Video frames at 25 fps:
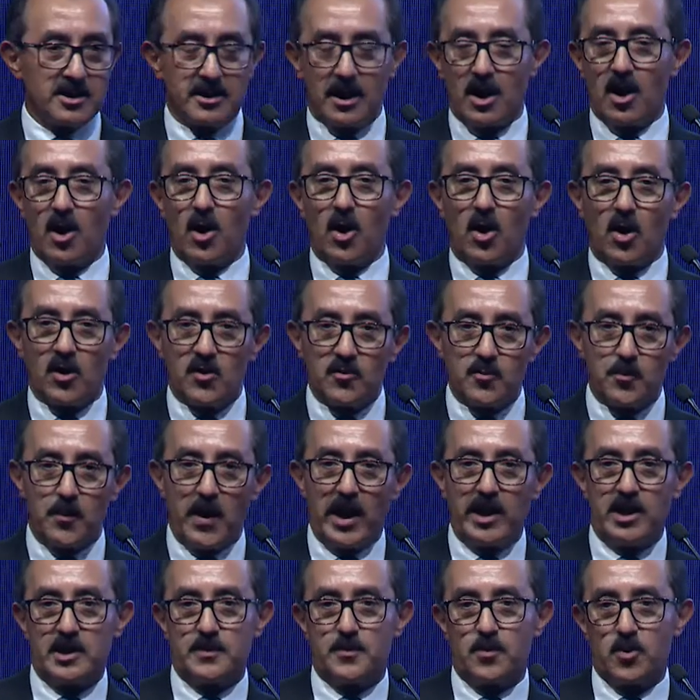are a lot of
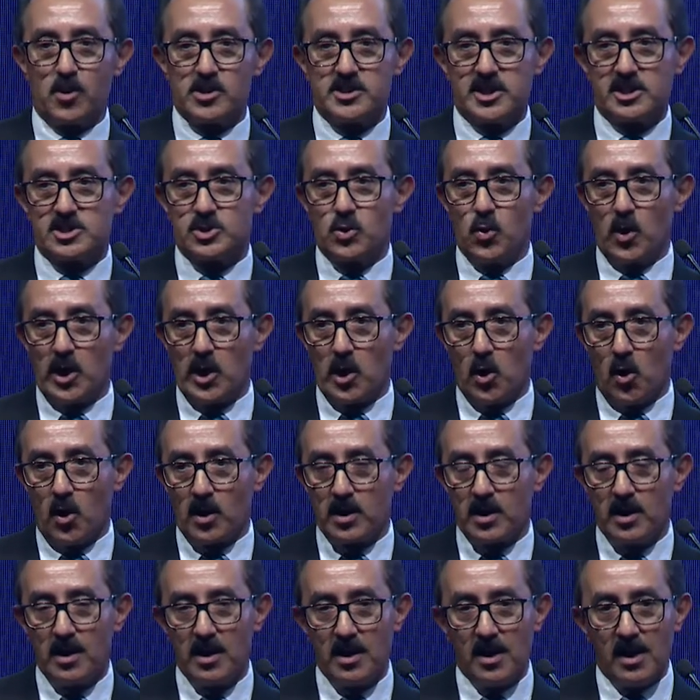pilot projects going
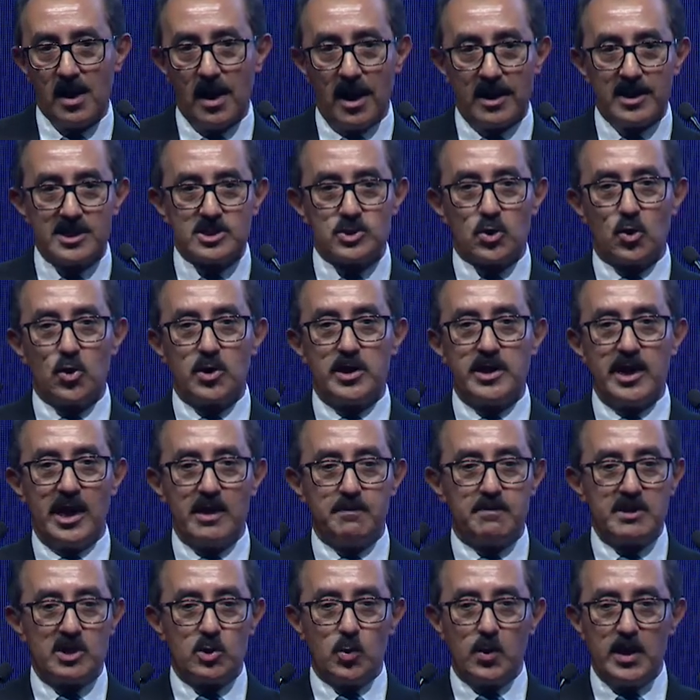on, and it's going to take
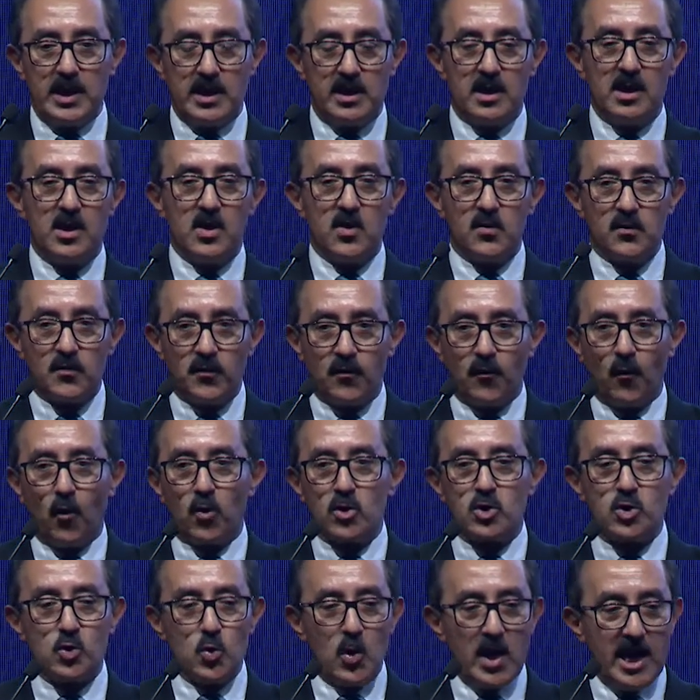between 4
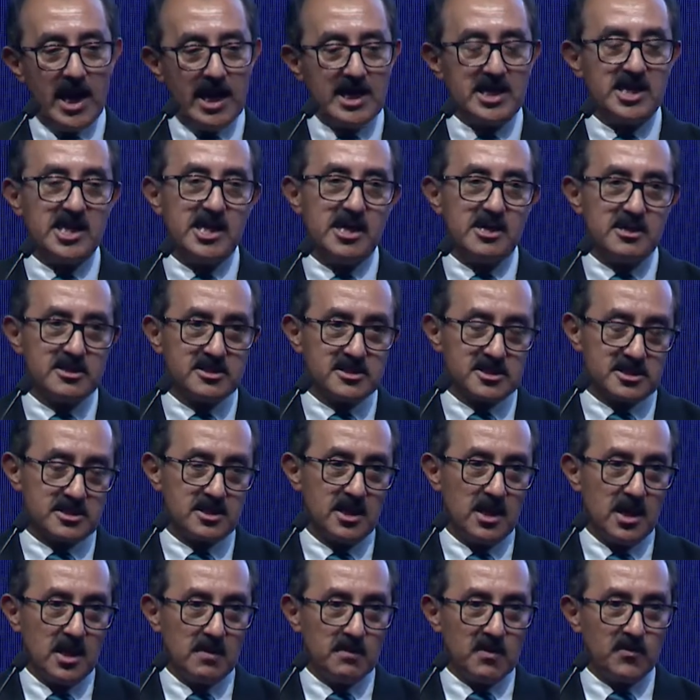to 8 years
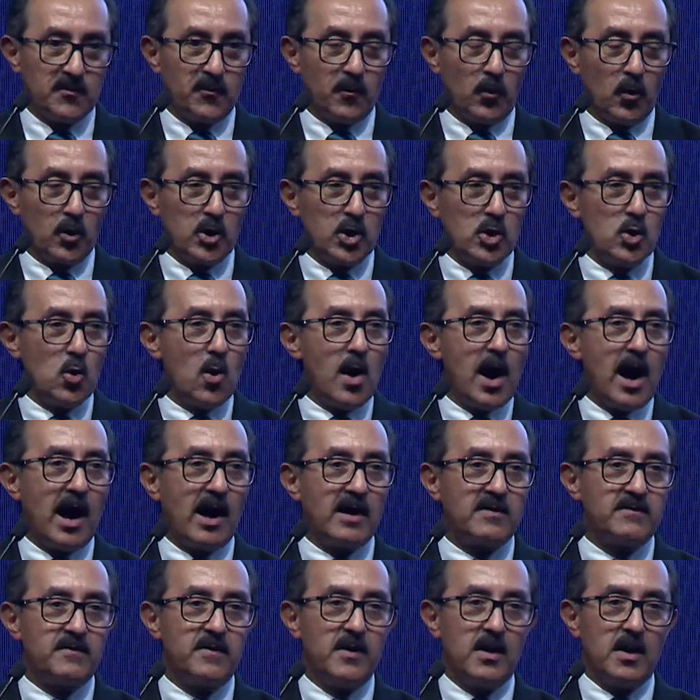before you
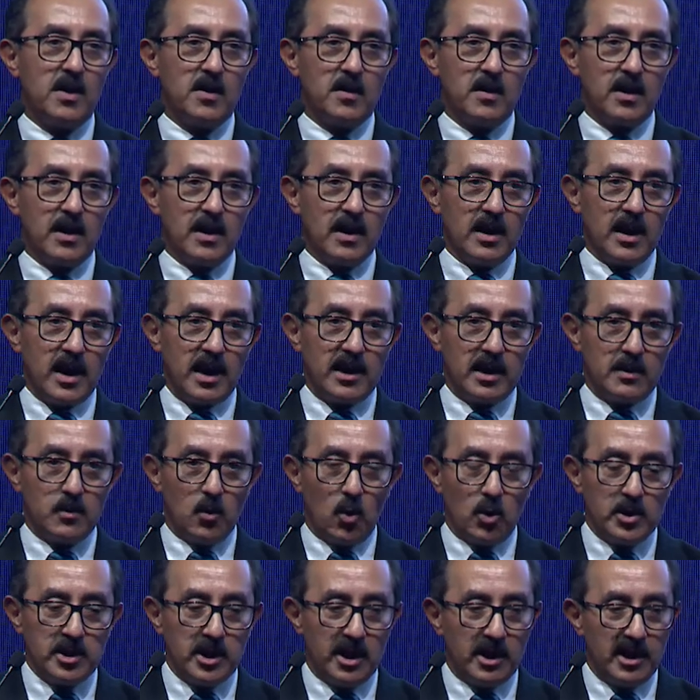have an
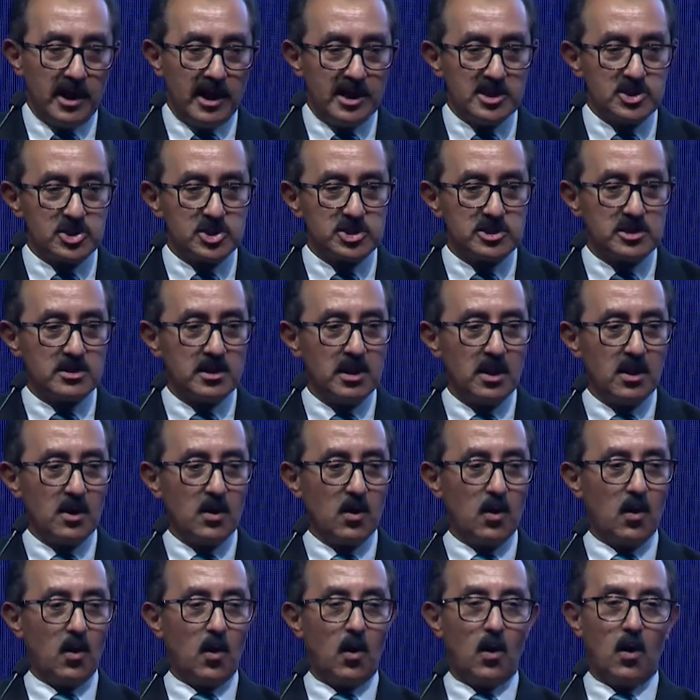ammonia engine
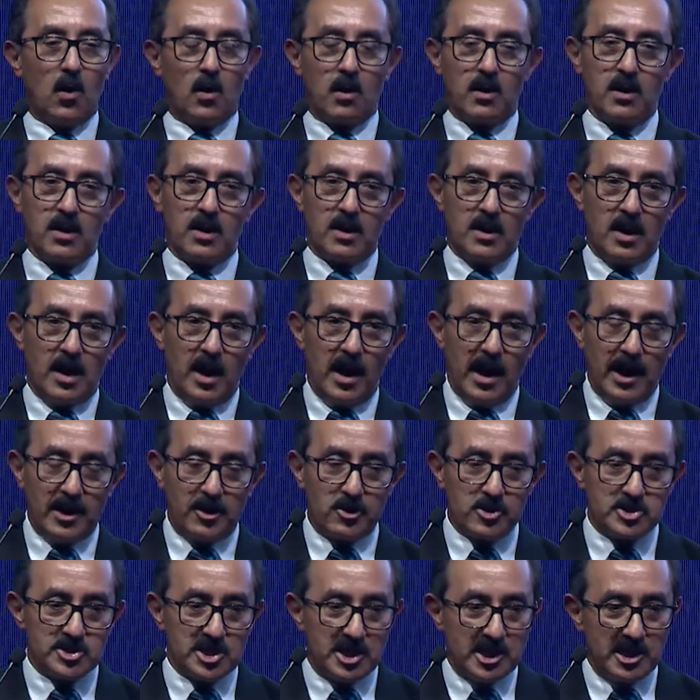or a
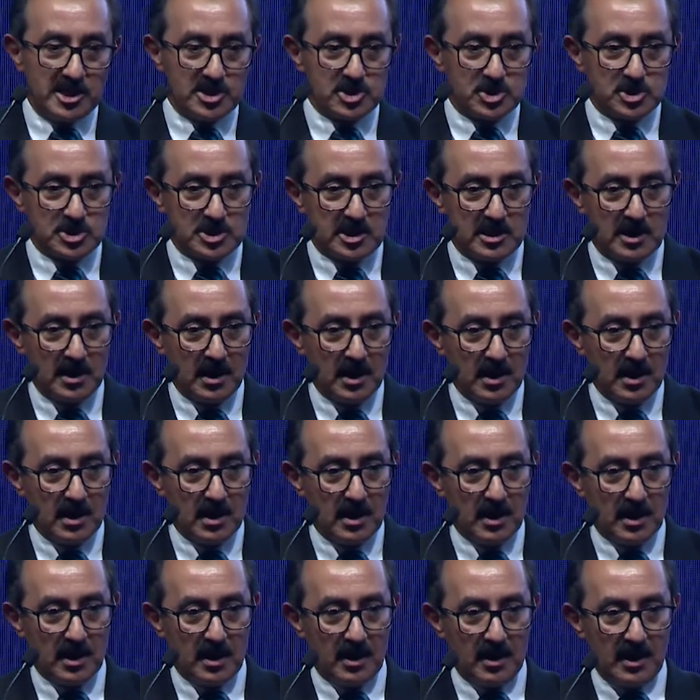hydrogen engine,
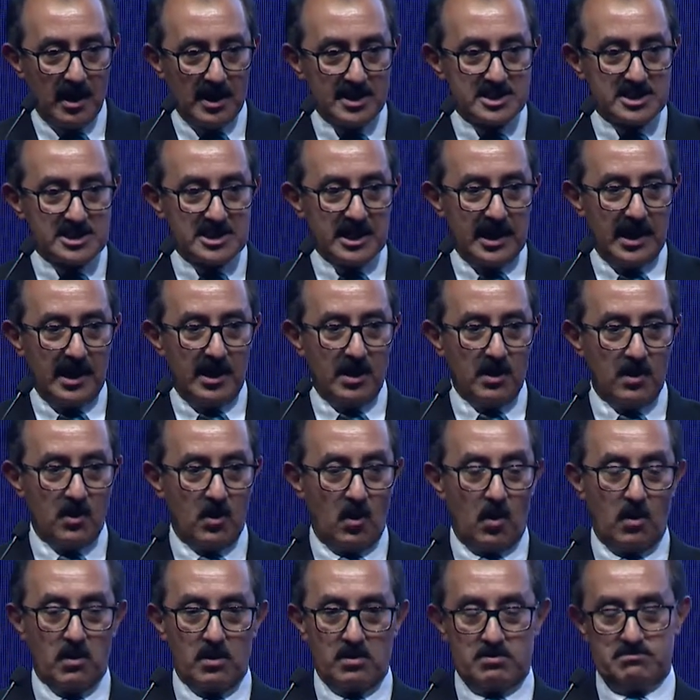let's say,
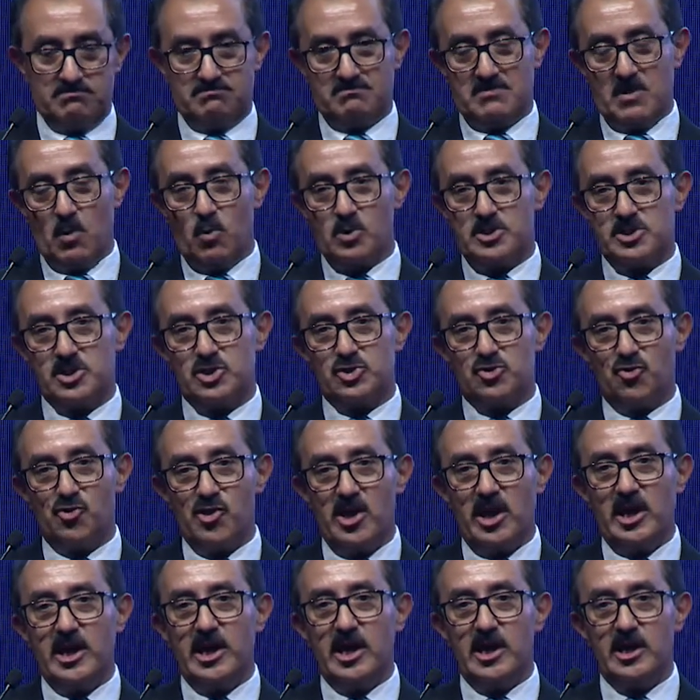or which is
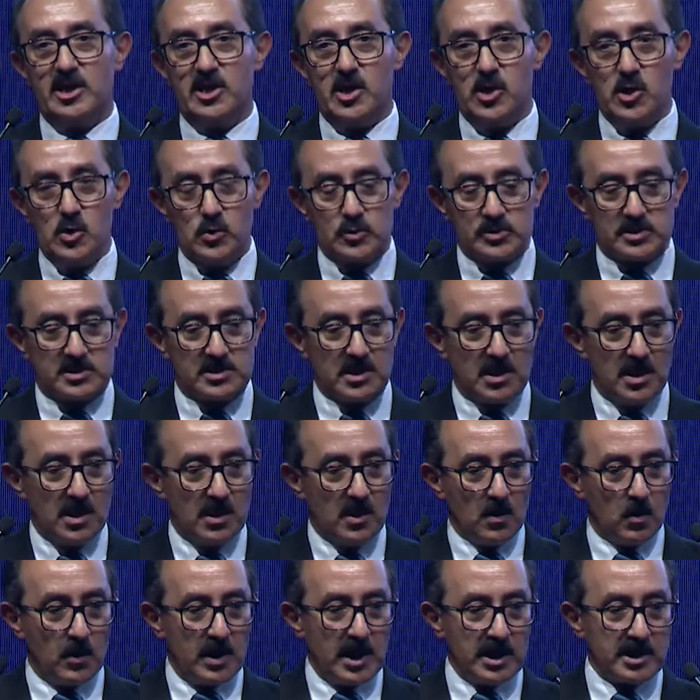really in use.
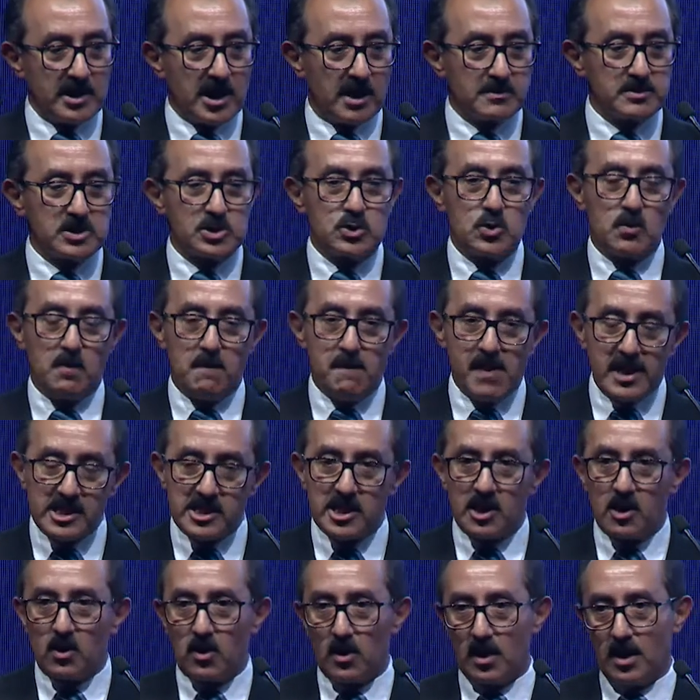When it comes to
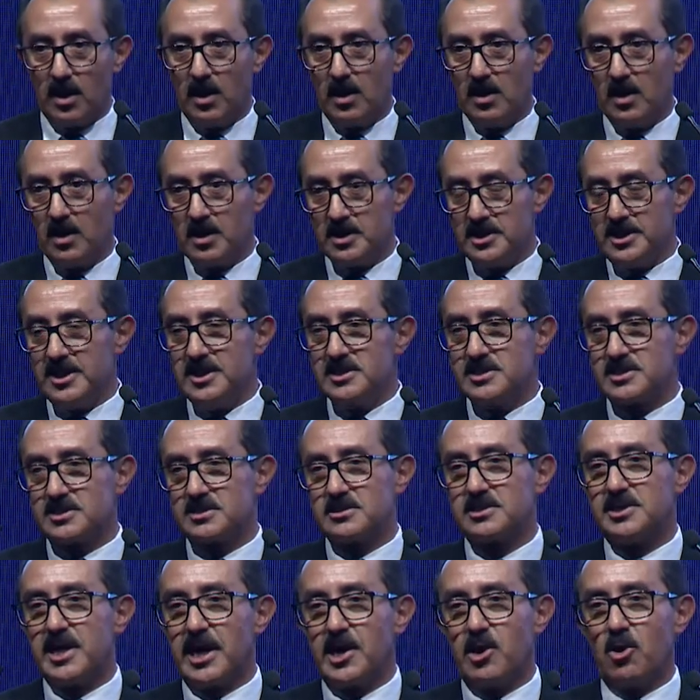methanol, these
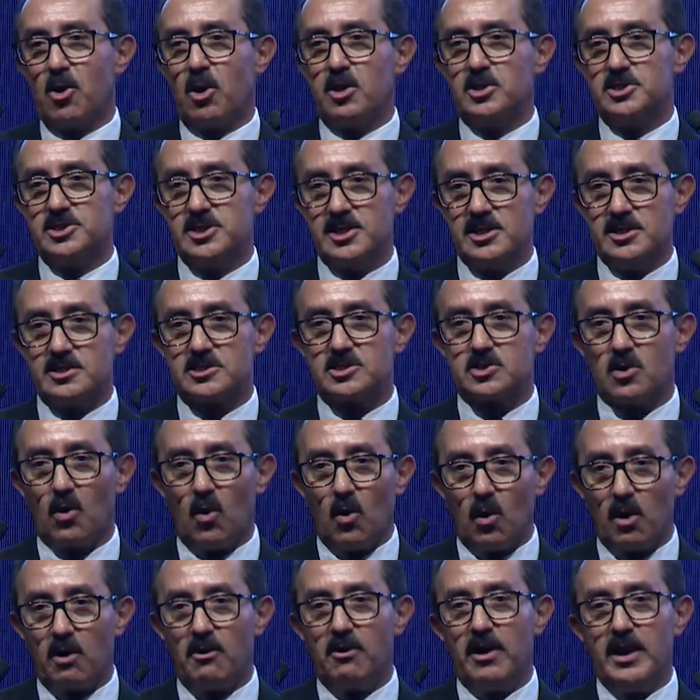technology is
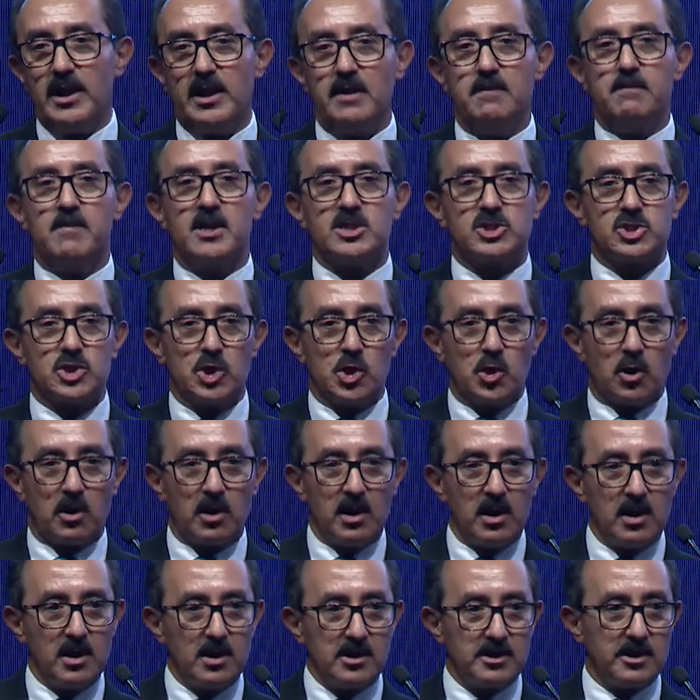already mature.
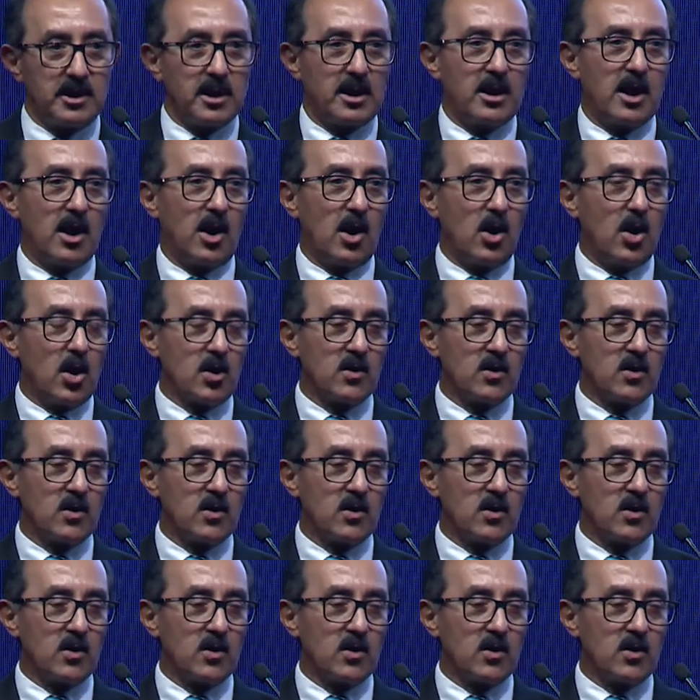There are a lot